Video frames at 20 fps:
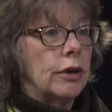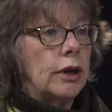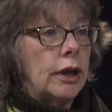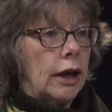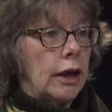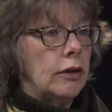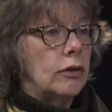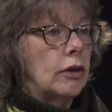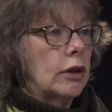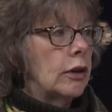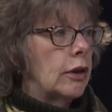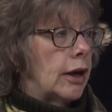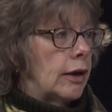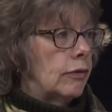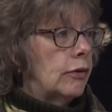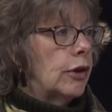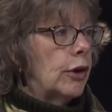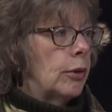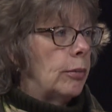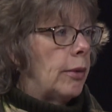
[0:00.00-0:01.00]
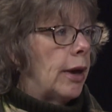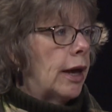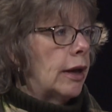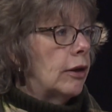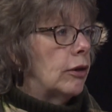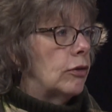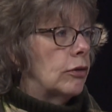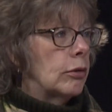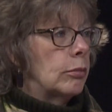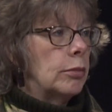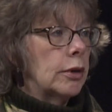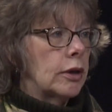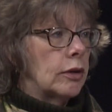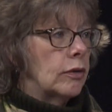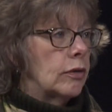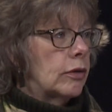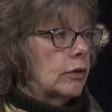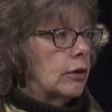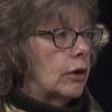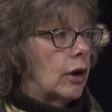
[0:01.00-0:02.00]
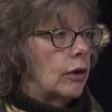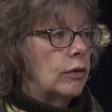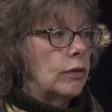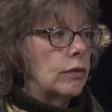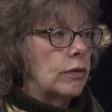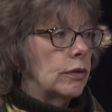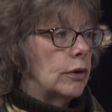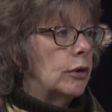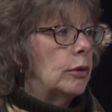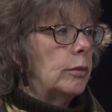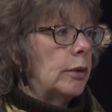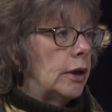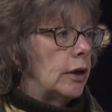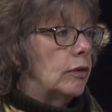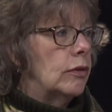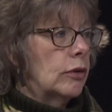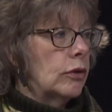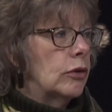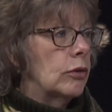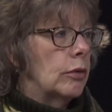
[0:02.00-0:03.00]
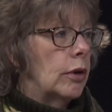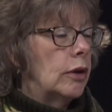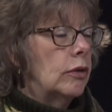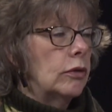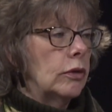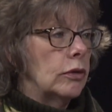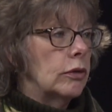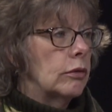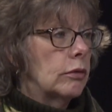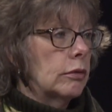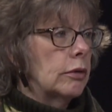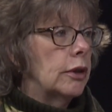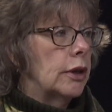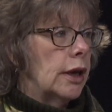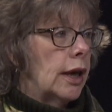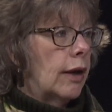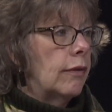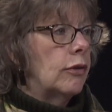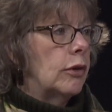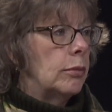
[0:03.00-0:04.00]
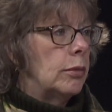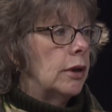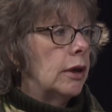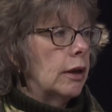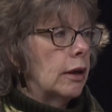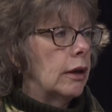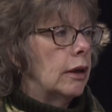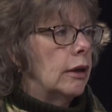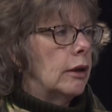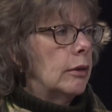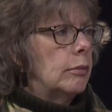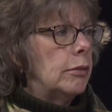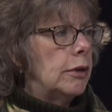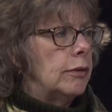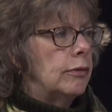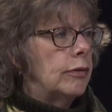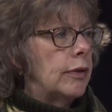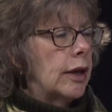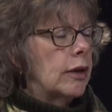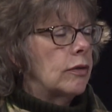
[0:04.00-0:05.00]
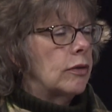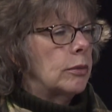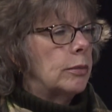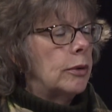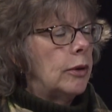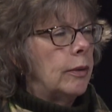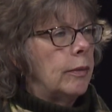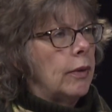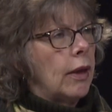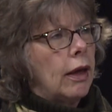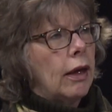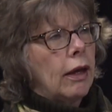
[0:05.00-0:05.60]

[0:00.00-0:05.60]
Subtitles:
an aging life care manager, because there are so many situations you really have to be flexible.